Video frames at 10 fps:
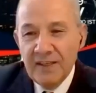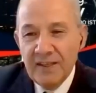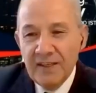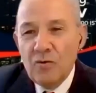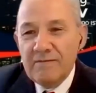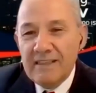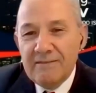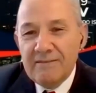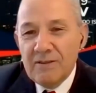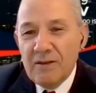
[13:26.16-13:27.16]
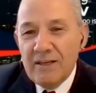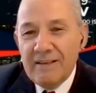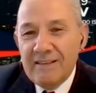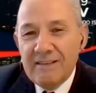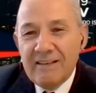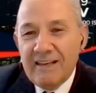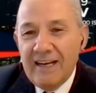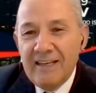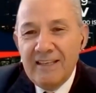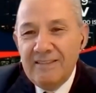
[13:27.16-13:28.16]
So
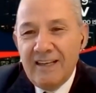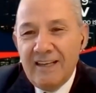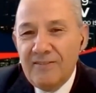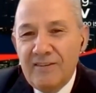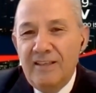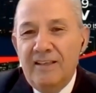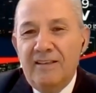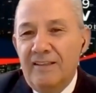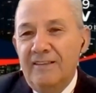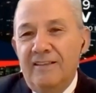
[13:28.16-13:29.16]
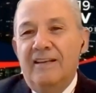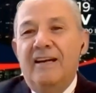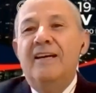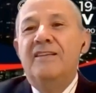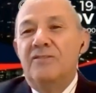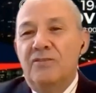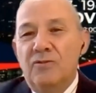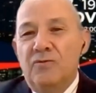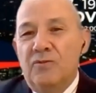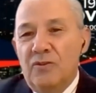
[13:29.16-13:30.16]
I think in the
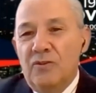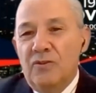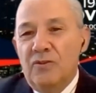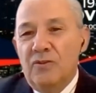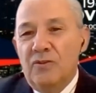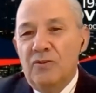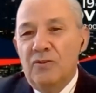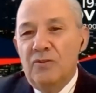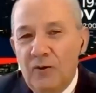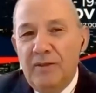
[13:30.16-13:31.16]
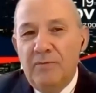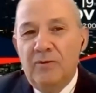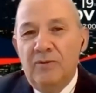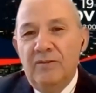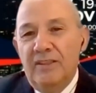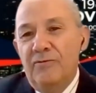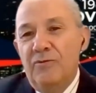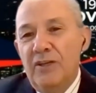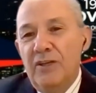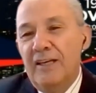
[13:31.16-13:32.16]
eyes of all the
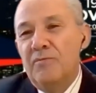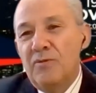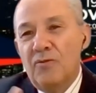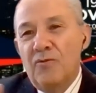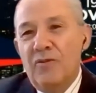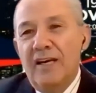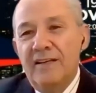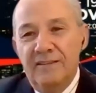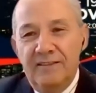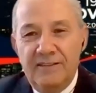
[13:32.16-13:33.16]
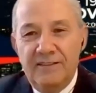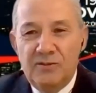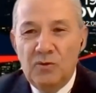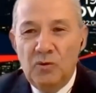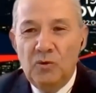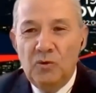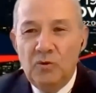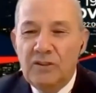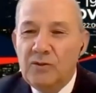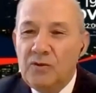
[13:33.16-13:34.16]
people, if we can provide this
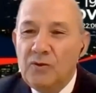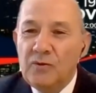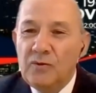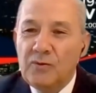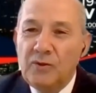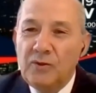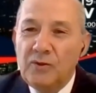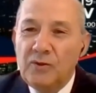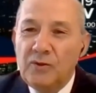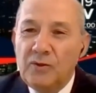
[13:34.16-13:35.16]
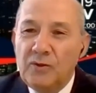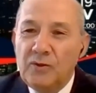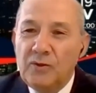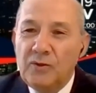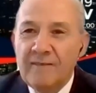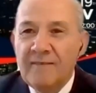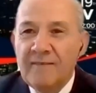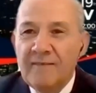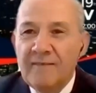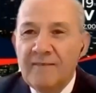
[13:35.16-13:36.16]
tool to the people
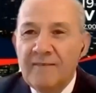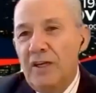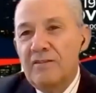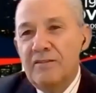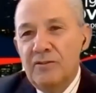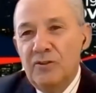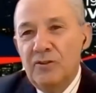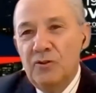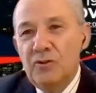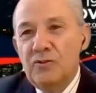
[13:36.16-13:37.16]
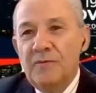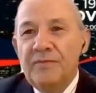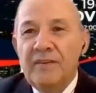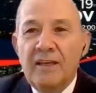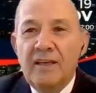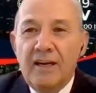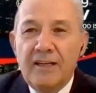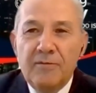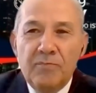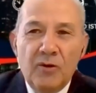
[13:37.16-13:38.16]
so we can reduce
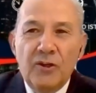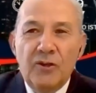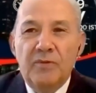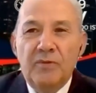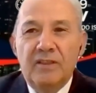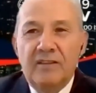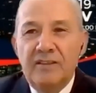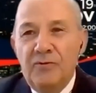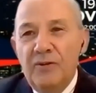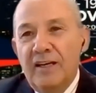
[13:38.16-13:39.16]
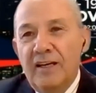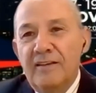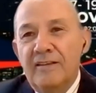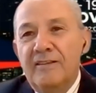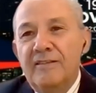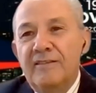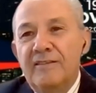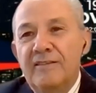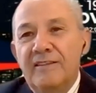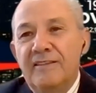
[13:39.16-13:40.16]
unemployment, if we
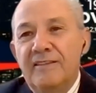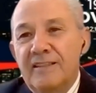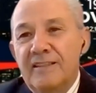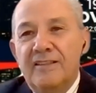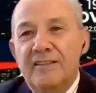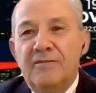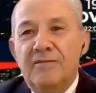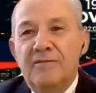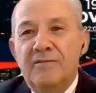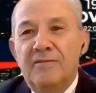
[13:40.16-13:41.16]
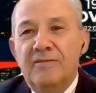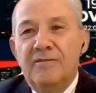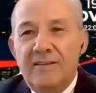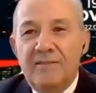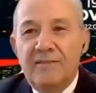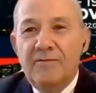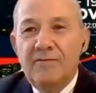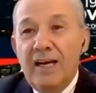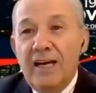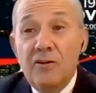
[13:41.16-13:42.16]
can incentive
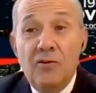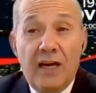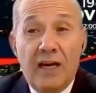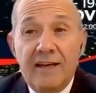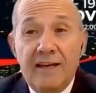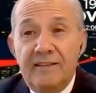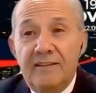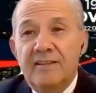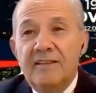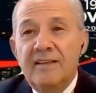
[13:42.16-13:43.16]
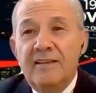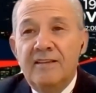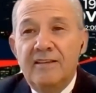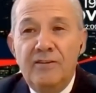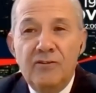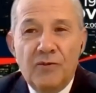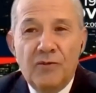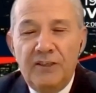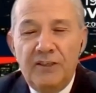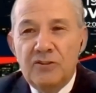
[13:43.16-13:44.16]
value added,
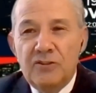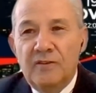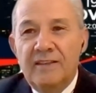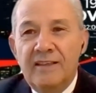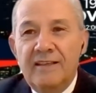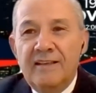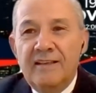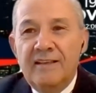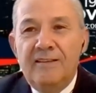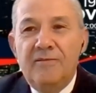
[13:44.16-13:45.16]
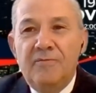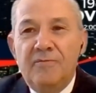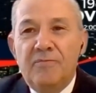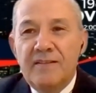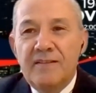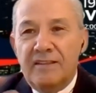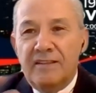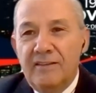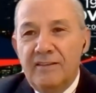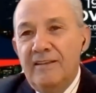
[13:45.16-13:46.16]
innovation,
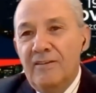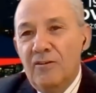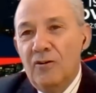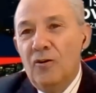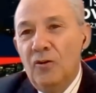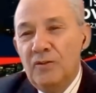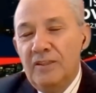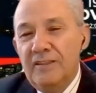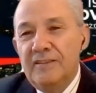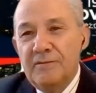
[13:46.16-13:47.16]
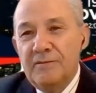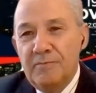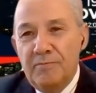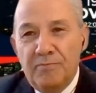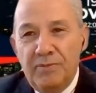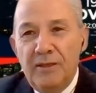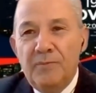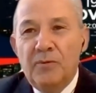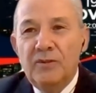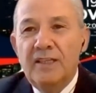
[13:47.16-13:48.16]
investing in all these
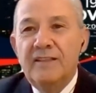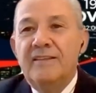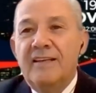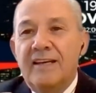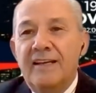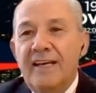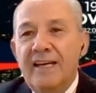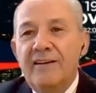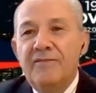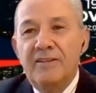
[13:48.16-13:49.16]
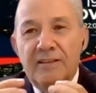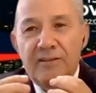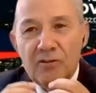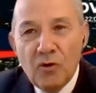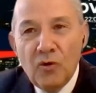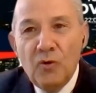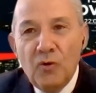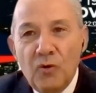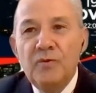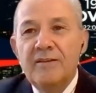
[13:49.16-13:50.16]
people that can have their
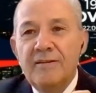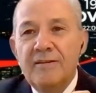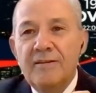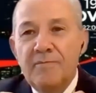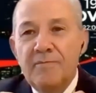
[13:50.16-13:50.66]
own